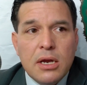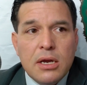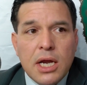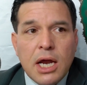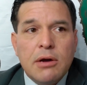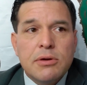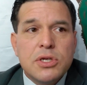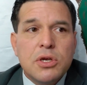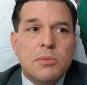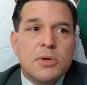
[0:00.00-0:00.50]

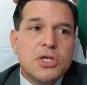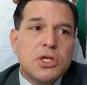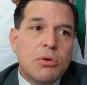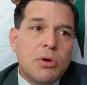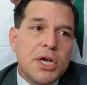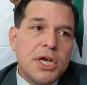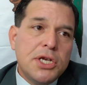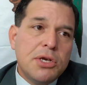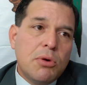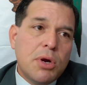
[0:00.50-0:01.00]
Now it's almost
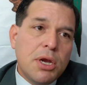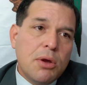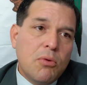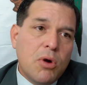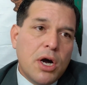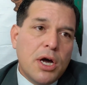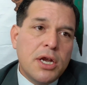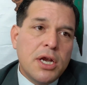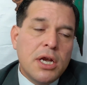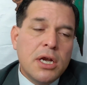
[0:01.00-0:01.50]

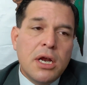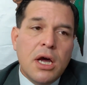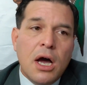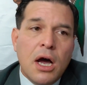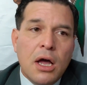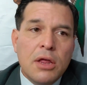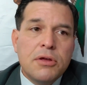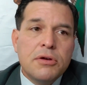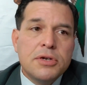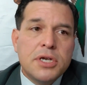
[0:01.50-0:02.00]
2021, and
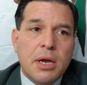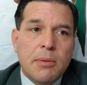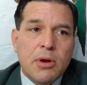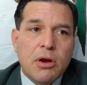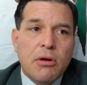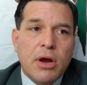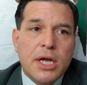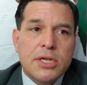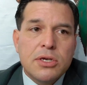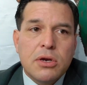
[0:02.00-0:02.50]
other
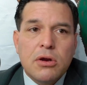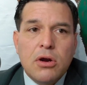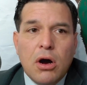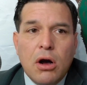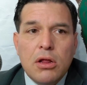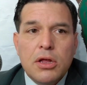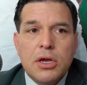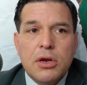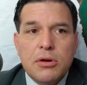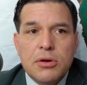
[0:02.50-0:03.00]
Democrats are
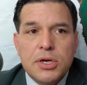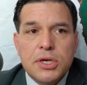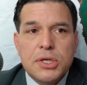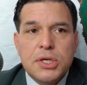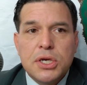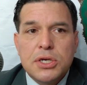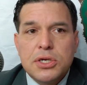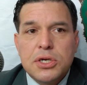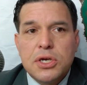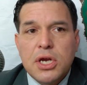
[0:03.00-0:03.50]
calling her
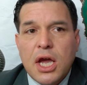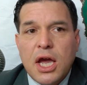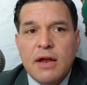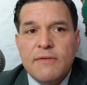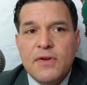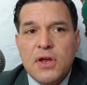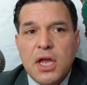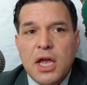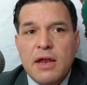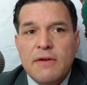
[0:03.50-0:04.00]
decision to
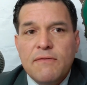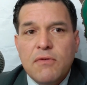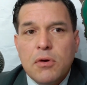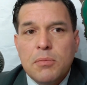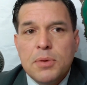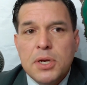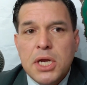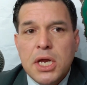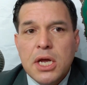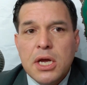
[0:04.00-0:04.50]
advocate
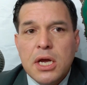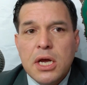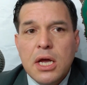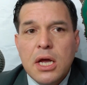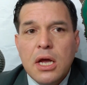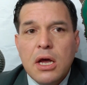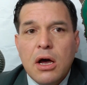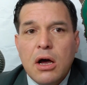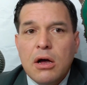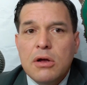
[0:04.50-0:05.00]
for Padilla
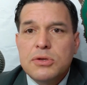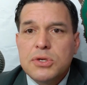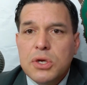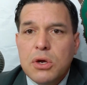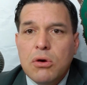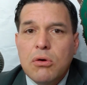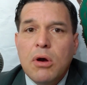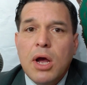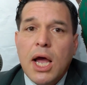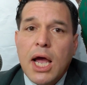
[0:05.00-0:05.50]

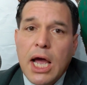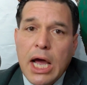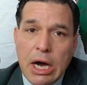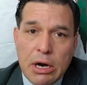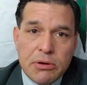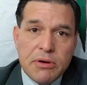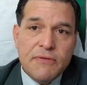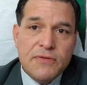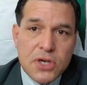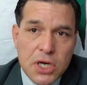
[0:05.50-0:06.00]
also
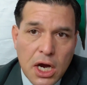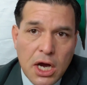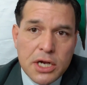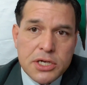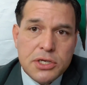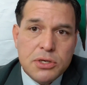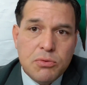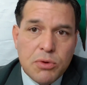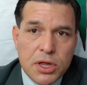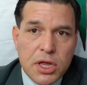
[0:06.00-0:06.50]
out of
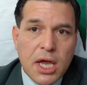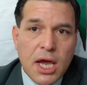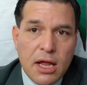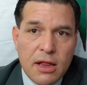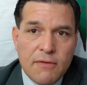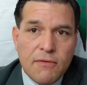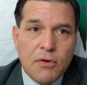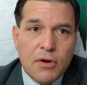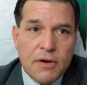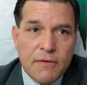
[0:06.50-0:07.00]
touch with
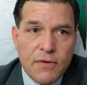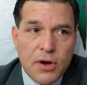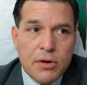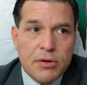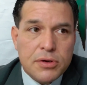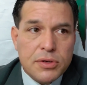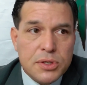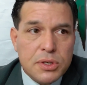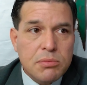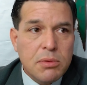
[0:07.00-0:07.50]
California
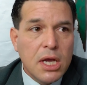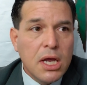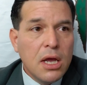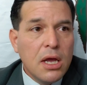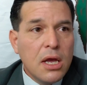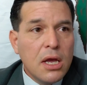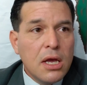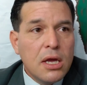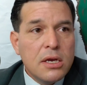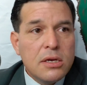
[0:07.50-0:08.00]
voters.
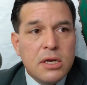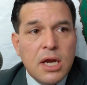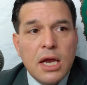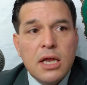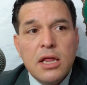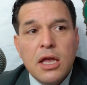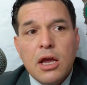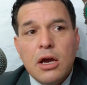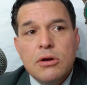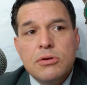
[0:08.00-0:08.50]

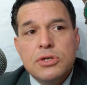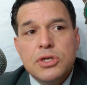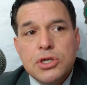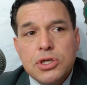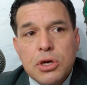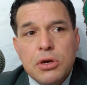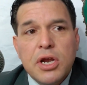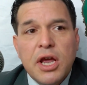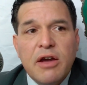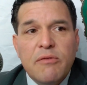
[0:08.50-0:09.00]
DeLeon
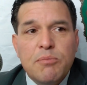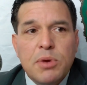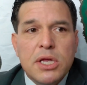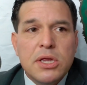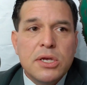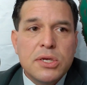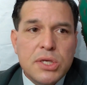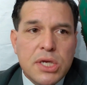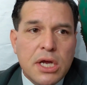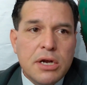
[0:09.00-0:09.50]
should have
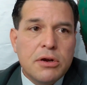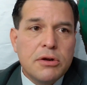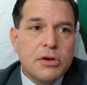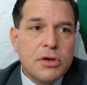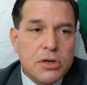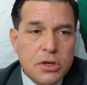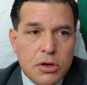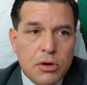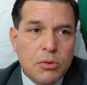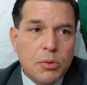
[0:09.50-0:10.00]
been the
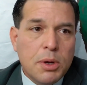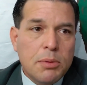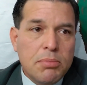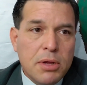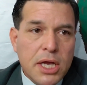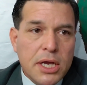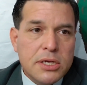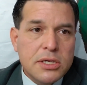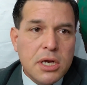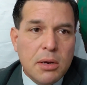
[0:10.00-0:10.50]
senator to
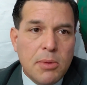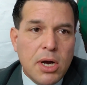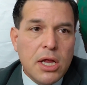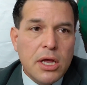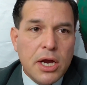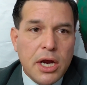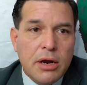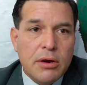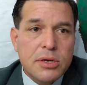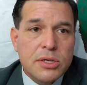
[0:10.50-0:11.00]
replace
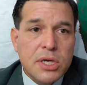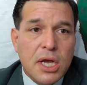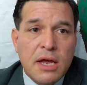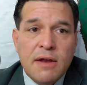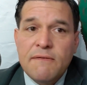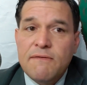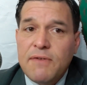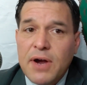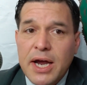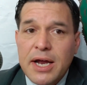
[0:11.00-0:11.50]
Kamala Harris,
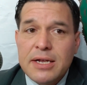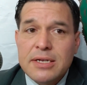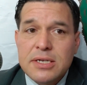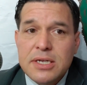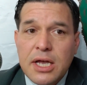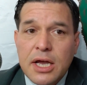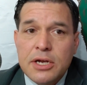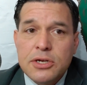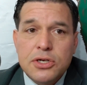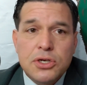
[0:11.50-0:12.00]
and
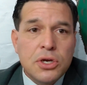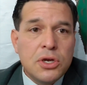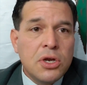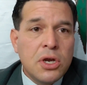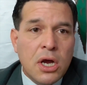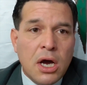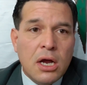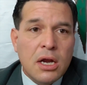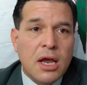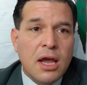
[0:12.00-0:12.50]
Feinstein should
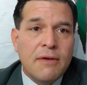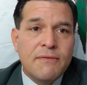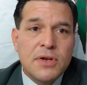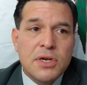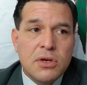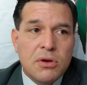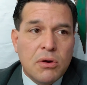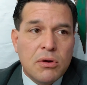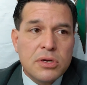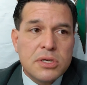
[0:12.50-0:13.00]
not have
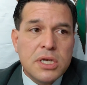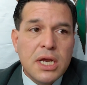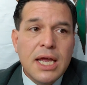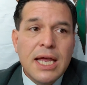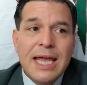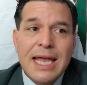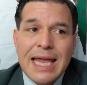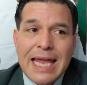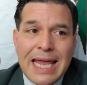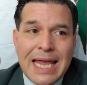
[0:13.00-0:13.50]
endorsed
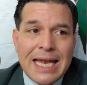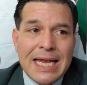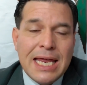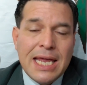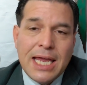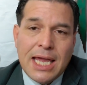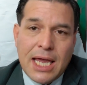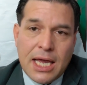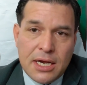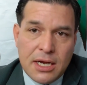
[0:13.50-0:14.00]

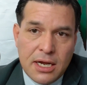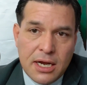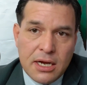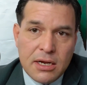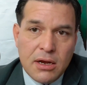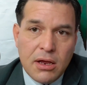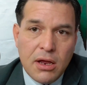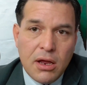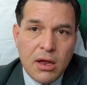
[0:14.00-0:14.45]
any candidate